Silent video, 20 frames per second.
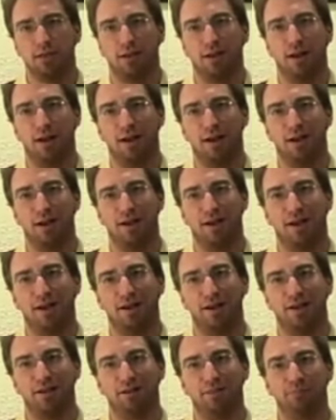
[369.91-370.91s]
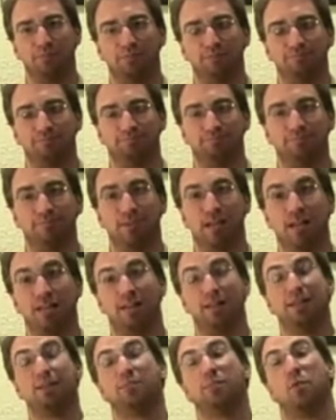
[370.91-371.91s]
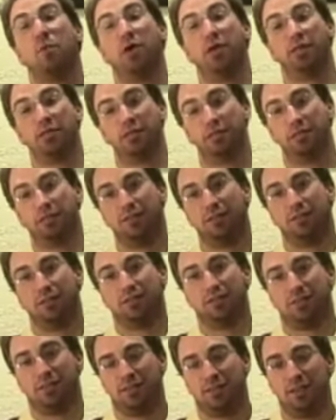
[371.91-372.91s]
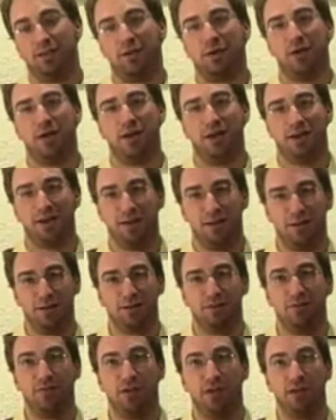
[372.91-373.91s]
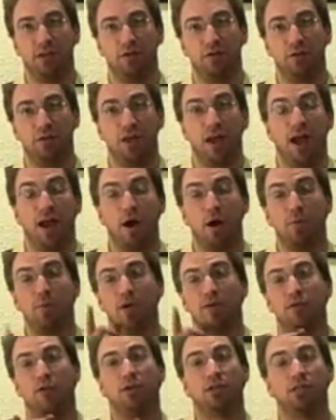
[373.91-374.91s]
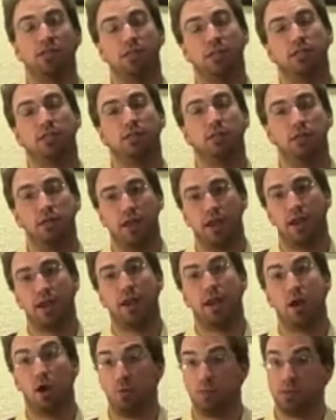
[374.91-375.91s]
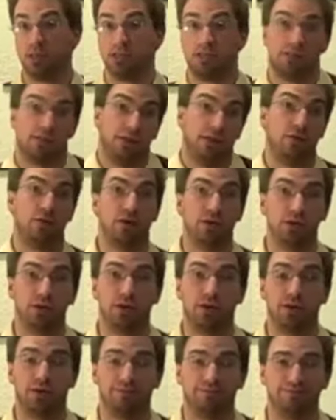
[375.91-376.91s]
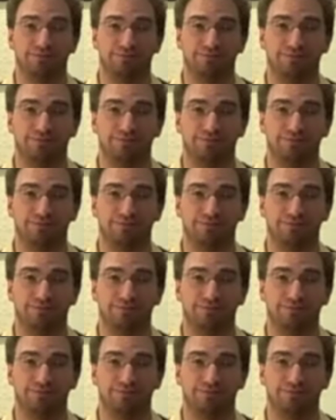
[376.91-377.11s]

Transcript: At this point, I don't know how to end this video. I hope you have a good season, and I hope to see you on the circuit.